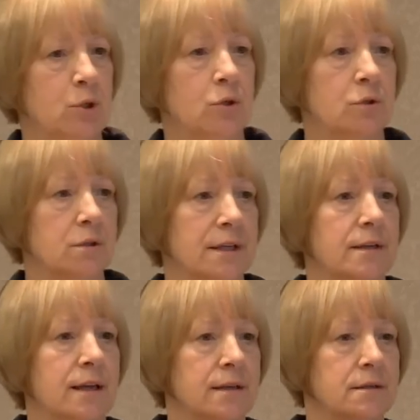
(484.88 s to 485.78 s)
pull
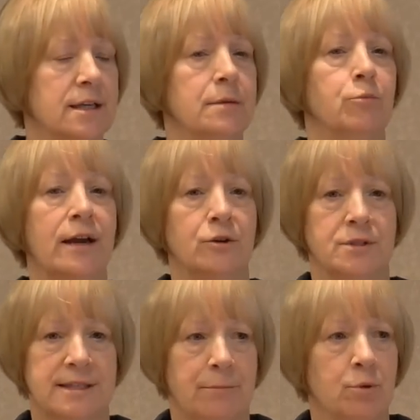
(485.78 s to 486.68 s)
and keep
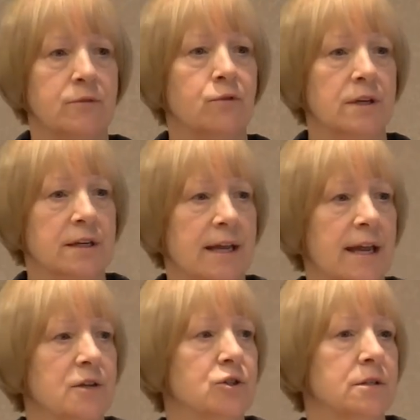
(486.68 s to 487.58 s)
records separate for
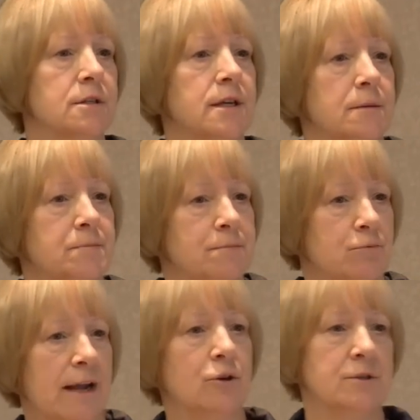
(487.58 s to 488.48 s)
litigation, keep
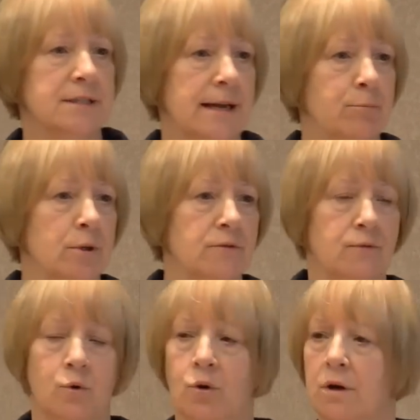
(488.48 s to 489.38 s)
records separate
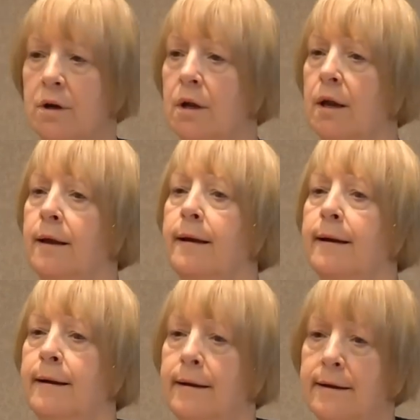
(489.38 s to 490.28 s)
for
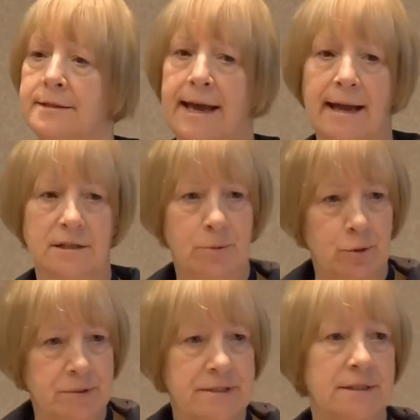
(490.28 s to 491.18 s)
tax
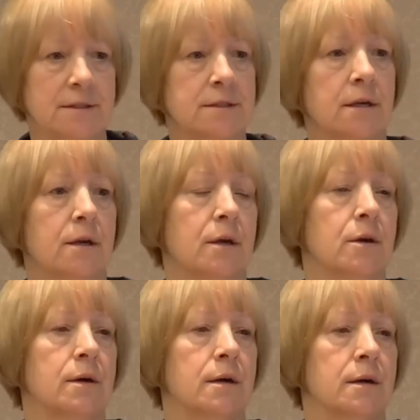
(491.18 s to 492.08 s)
purposes,
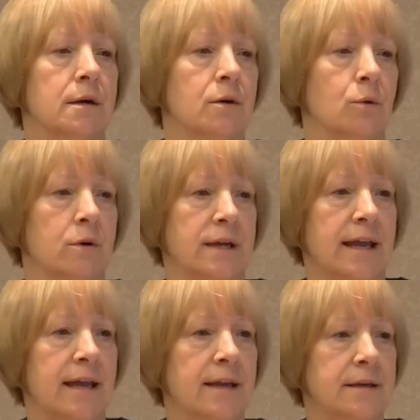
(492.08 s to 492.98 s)
or
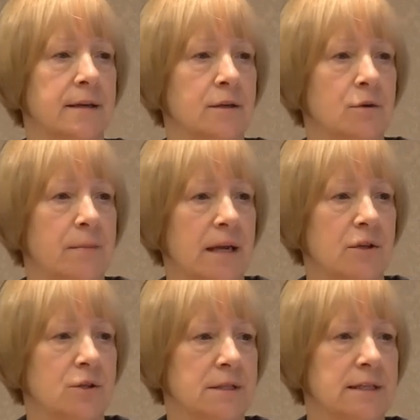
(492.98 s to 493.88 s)
again, you may
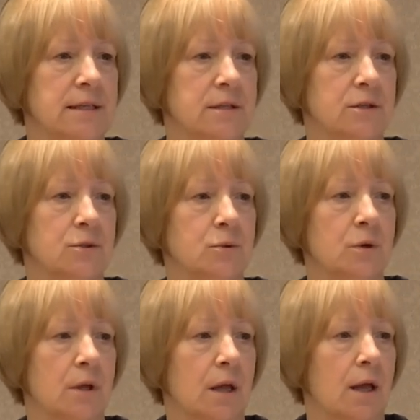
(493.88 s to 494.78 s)
just need
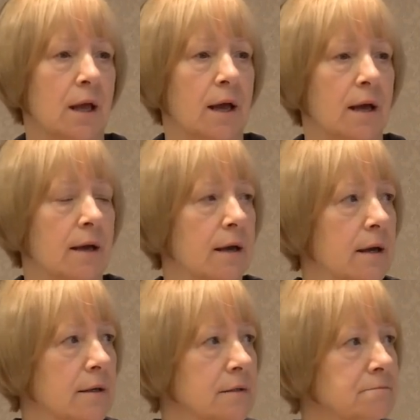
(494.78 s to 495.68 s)
to
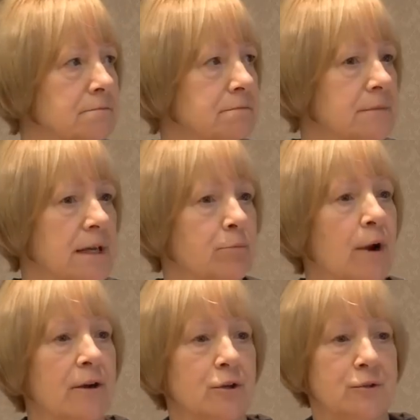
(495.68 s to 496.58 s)
keep
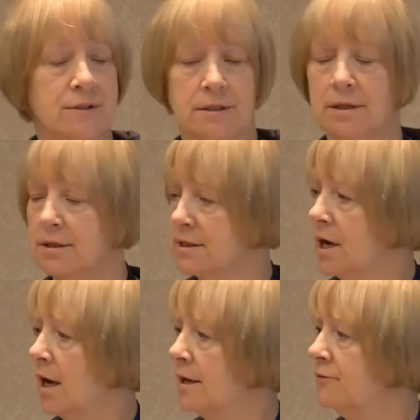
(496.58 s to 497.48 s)
records
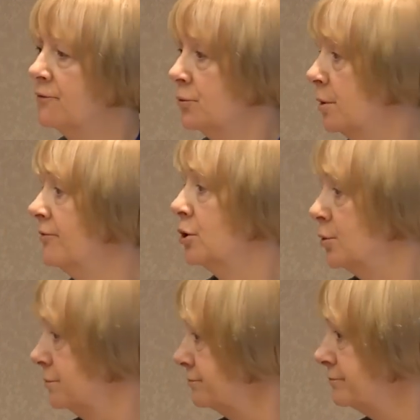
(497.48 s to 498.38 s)
aside for
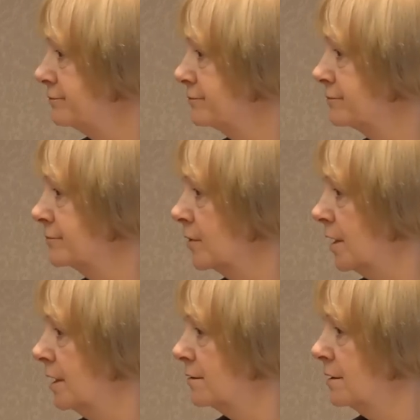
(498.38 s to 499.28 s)
review, okay,